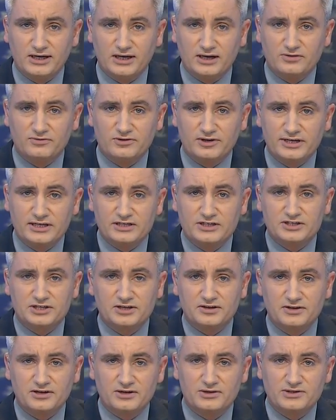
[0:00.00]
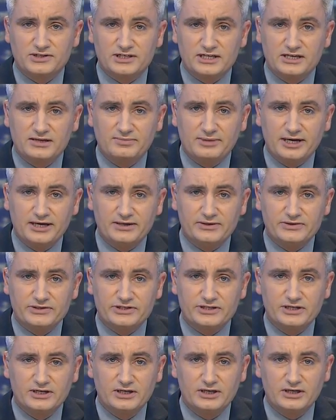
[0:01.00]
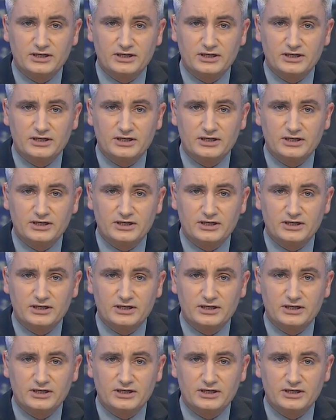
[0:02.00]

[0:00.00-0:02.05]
had released those emails